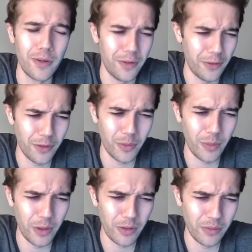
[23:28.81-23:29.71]
or else somebody
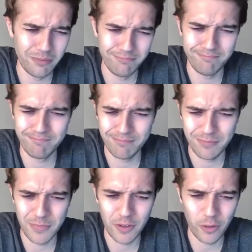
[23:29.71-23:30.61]
might
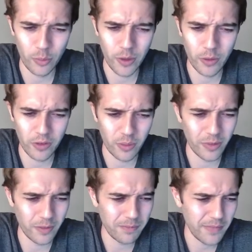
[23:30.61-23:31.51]
sue me or
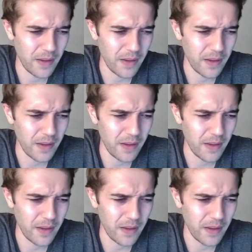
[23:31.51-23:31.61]
something.